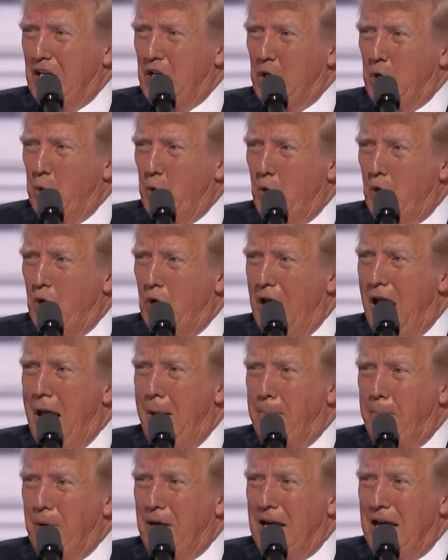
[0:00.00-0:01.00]
you were
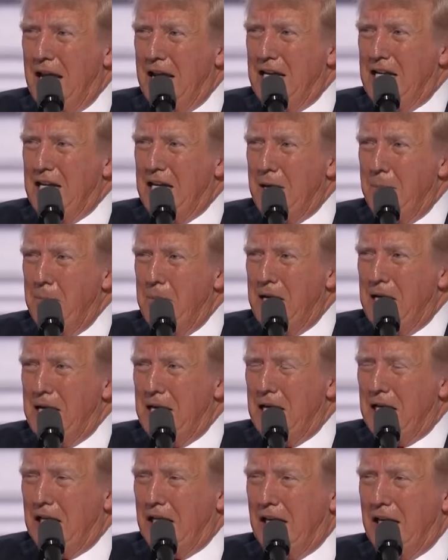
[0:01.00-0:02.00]
apprehended
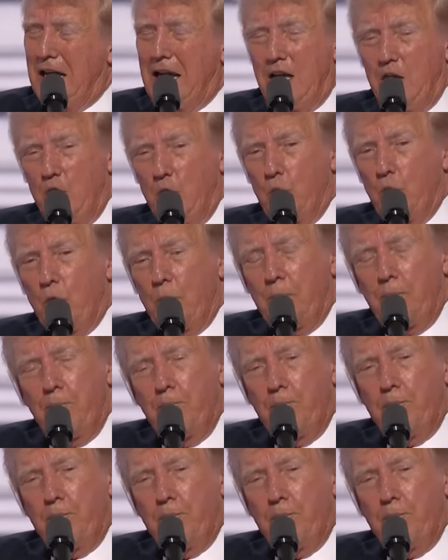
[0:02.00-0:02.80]
immediately and you were